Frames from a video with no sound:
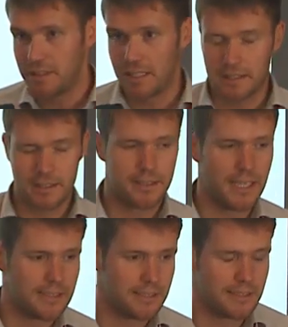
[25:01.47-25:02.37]

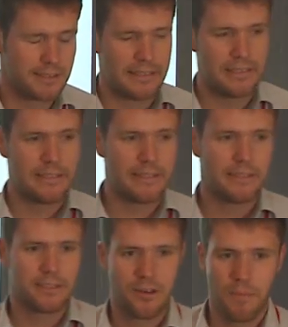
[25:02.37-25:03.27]
That's
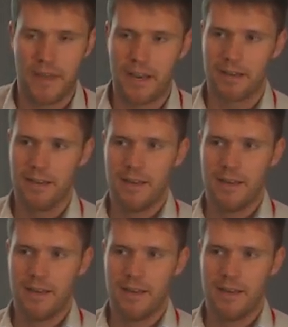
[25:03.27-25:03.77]
something.